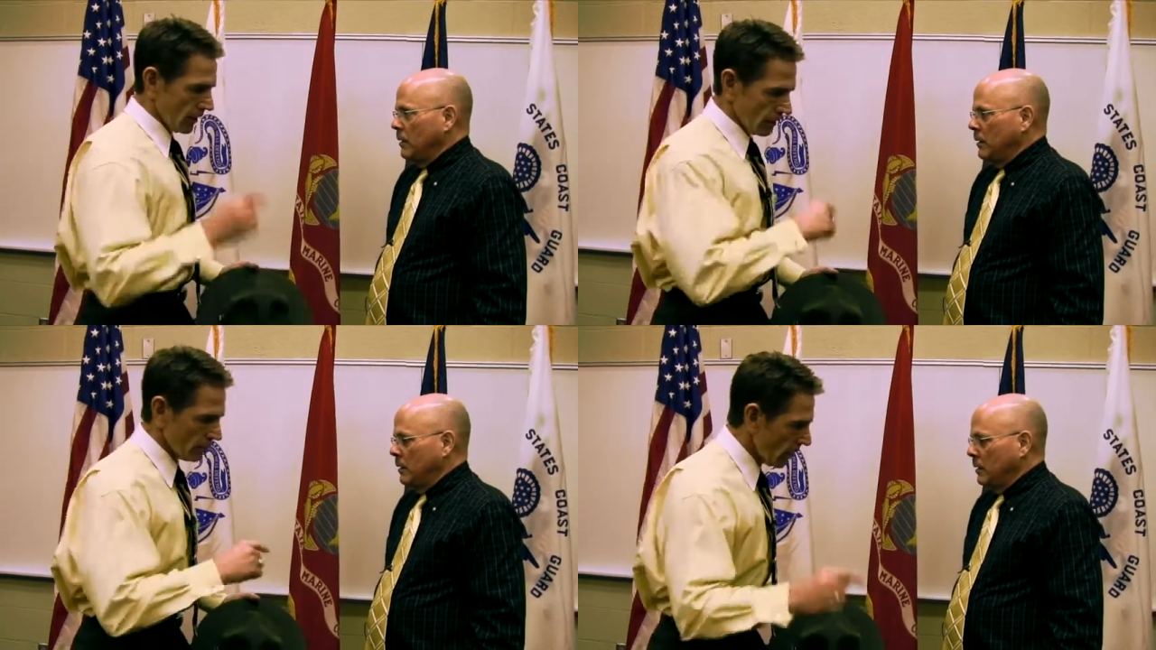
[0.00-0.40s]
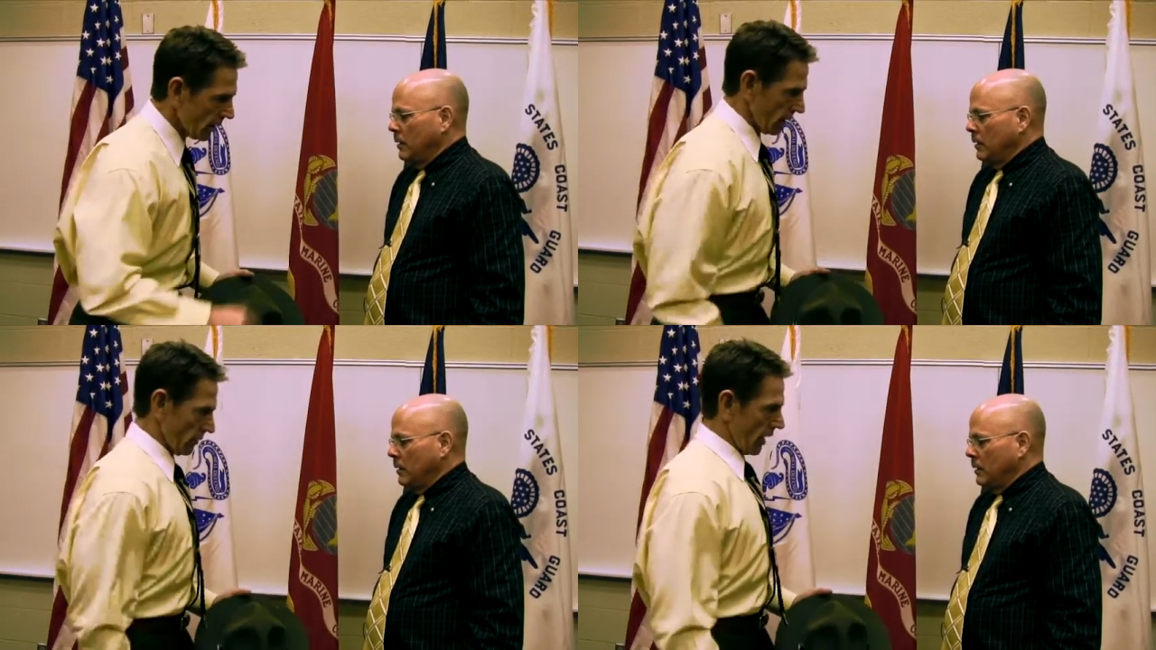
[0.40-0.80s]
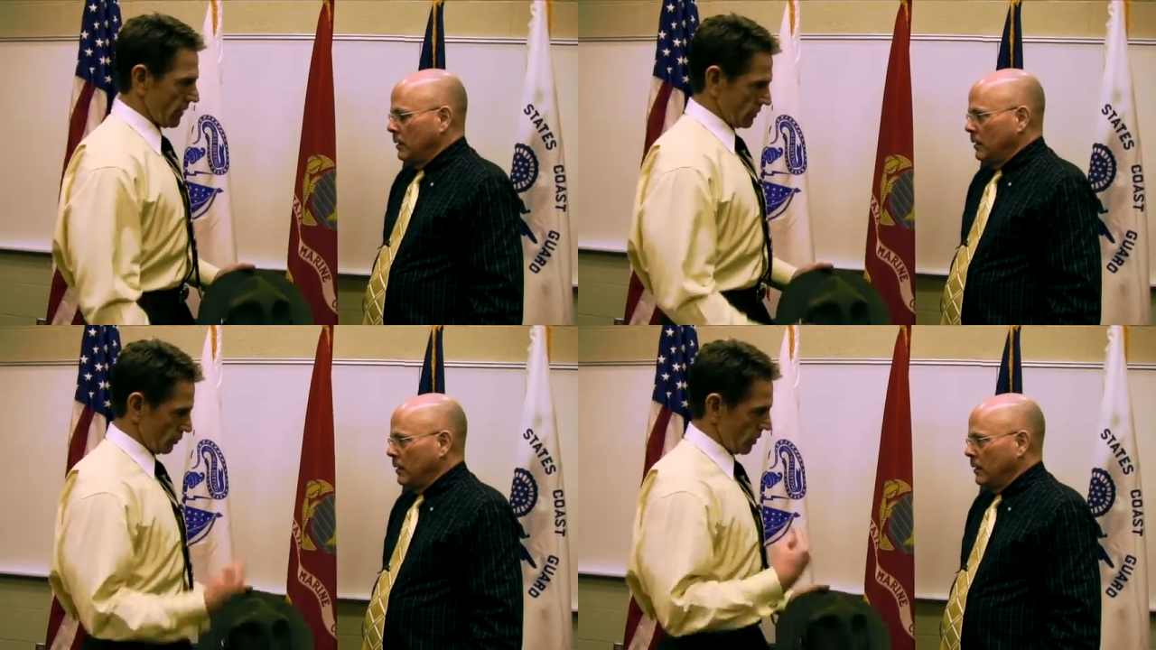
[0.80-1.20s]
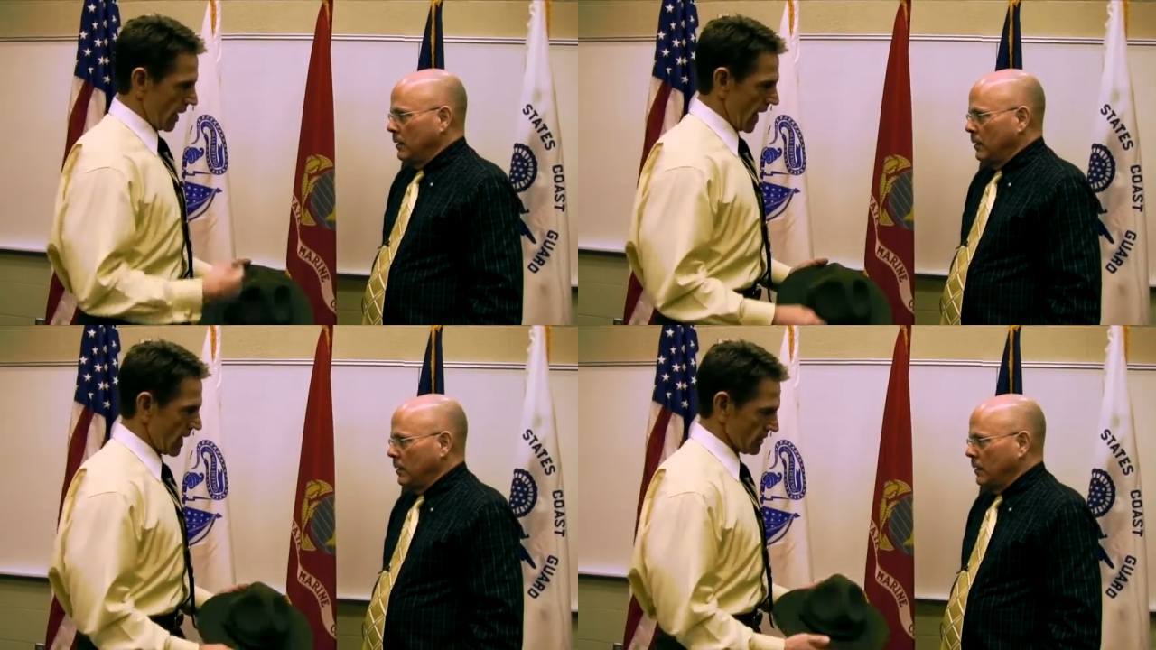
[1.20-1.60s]
Speaker 1: Little monkey grinders
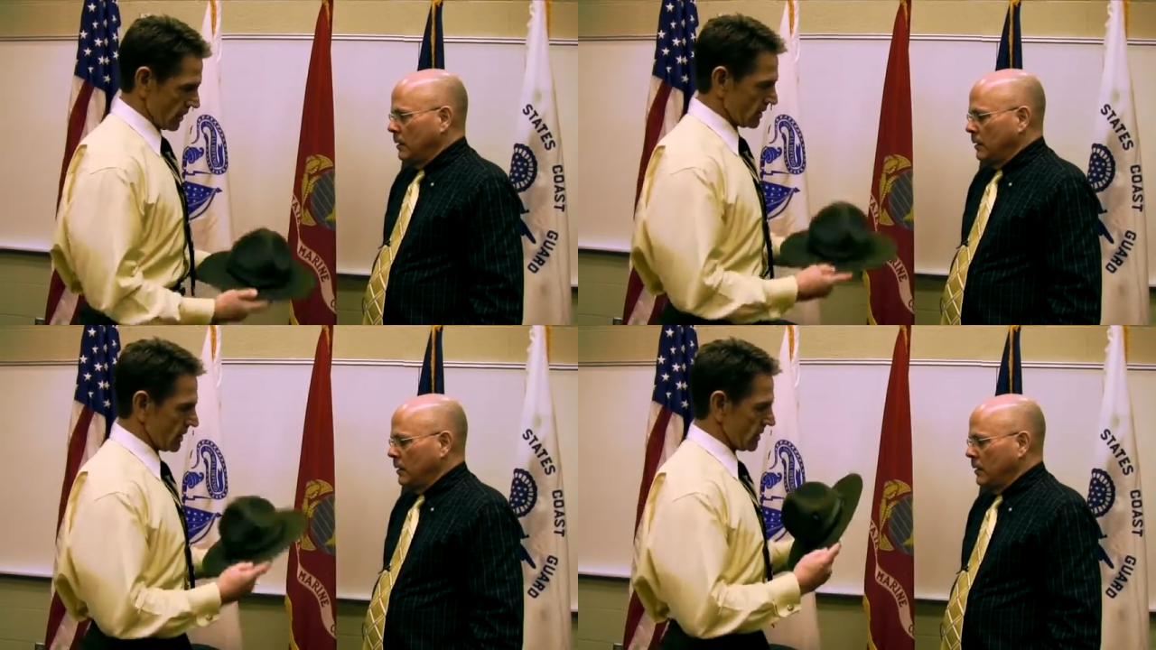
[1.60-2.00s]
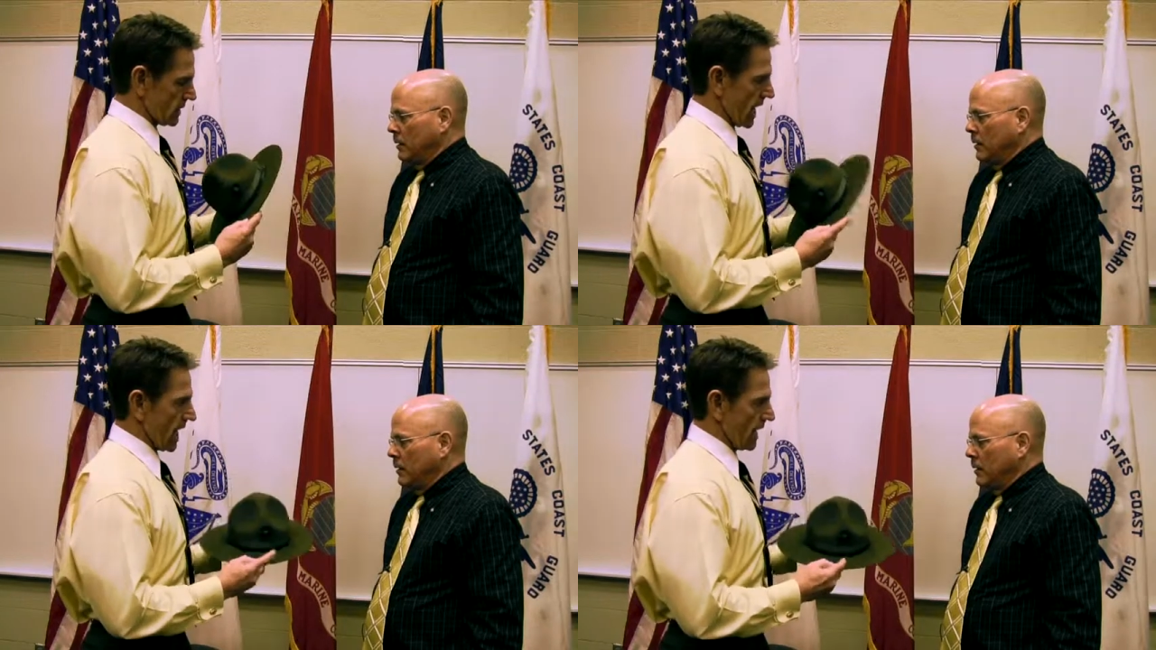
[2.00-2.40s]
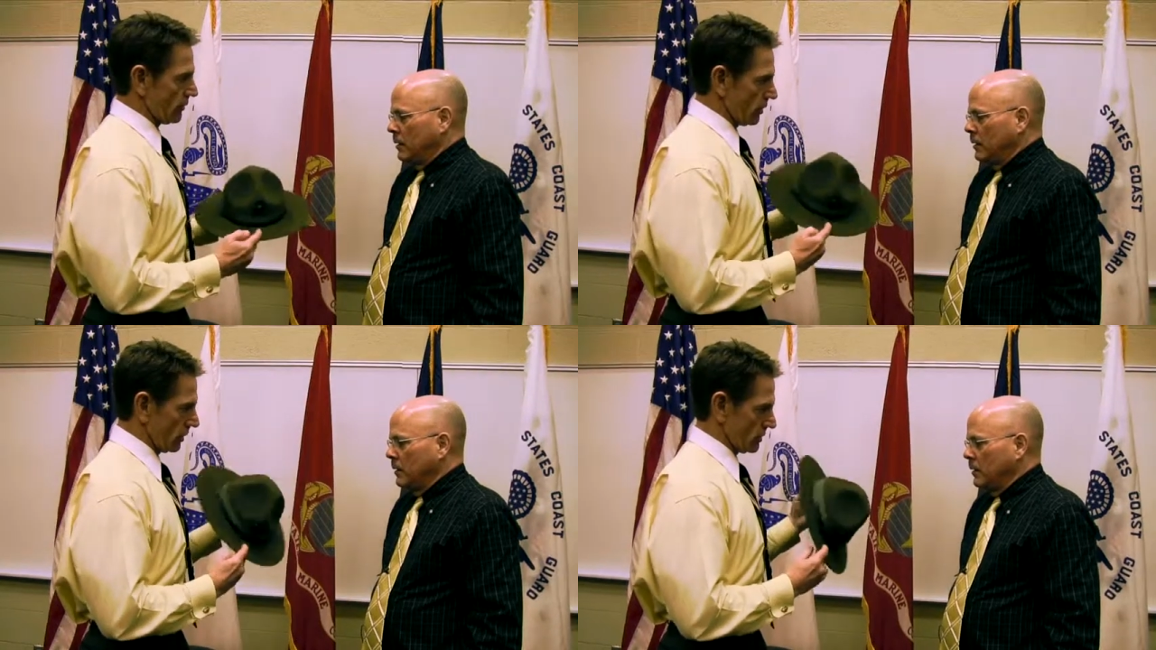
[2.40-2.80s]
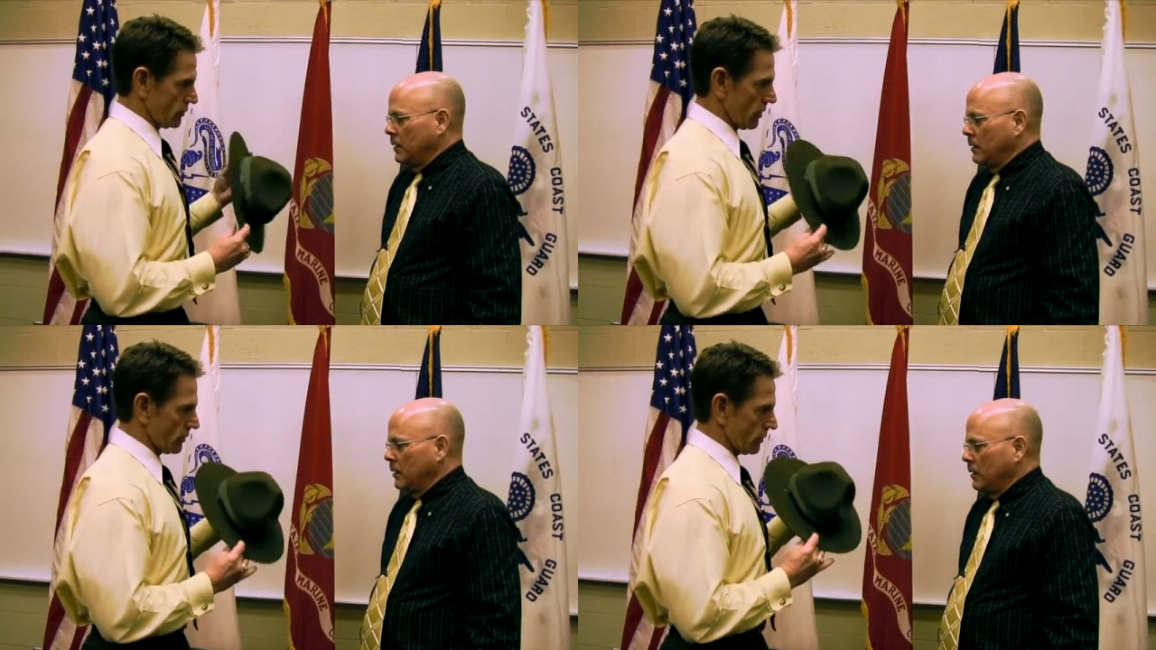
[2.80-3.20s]
wear hats. This is a drill
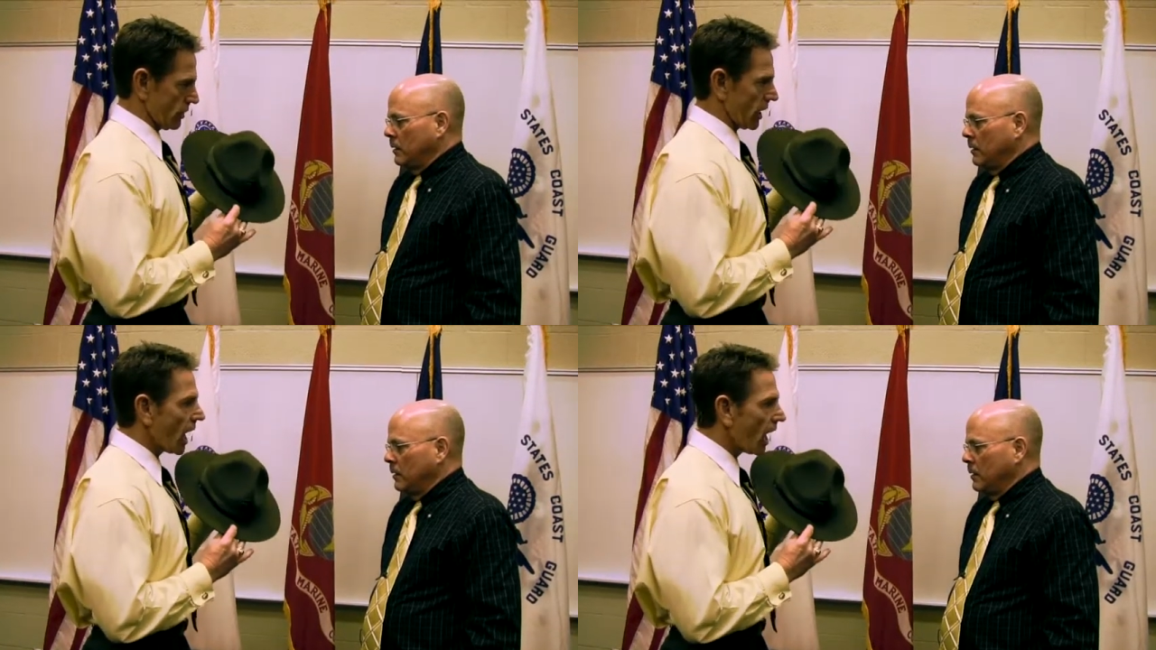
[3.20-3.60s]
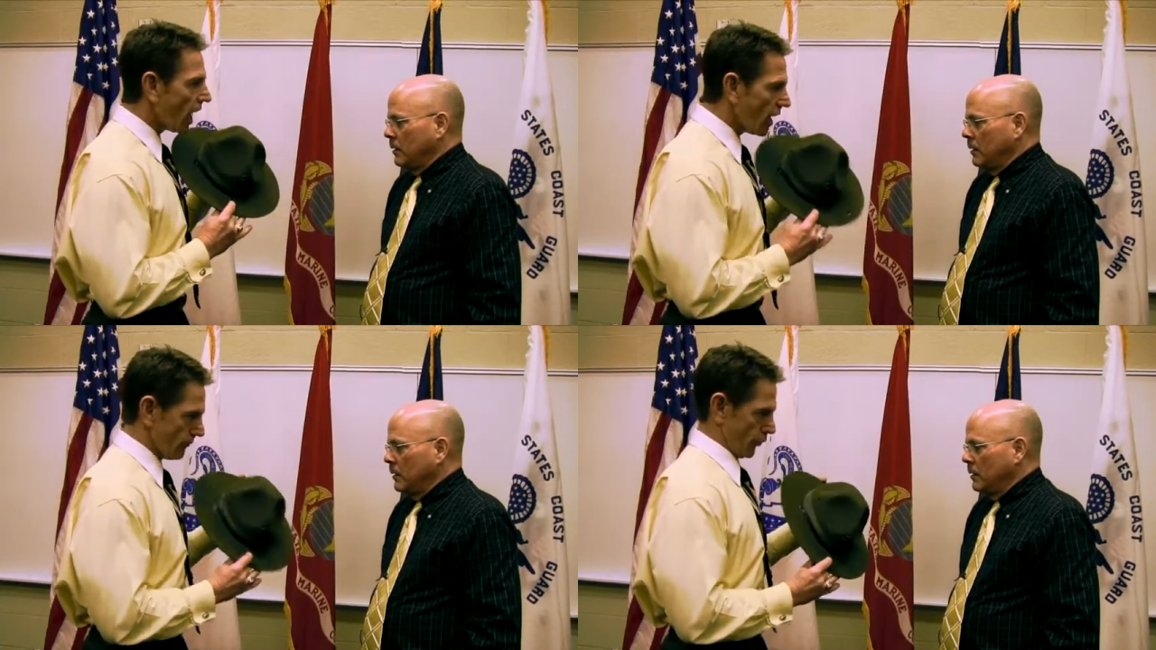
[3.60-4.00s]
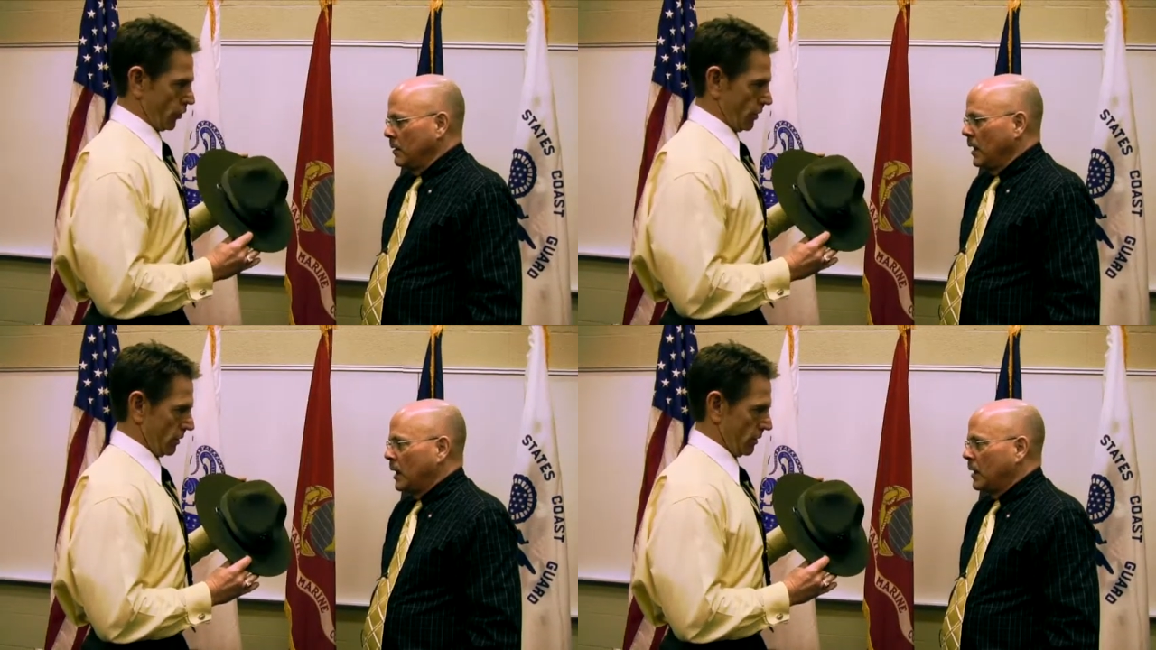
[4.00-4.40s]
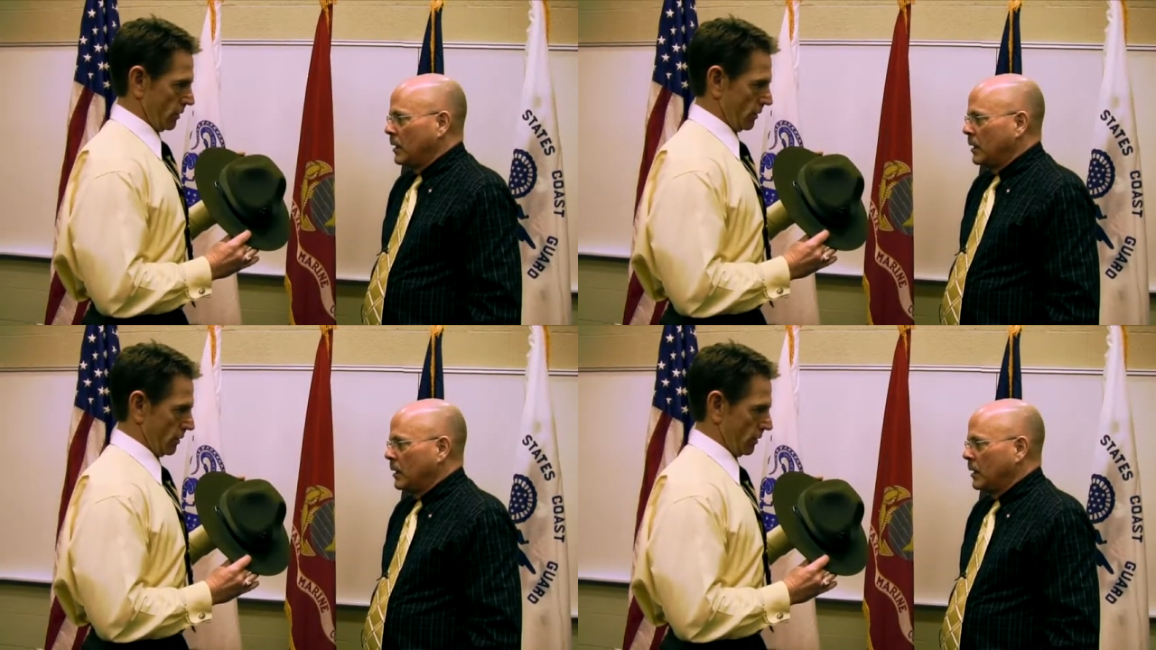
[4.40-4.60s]
instructor cover.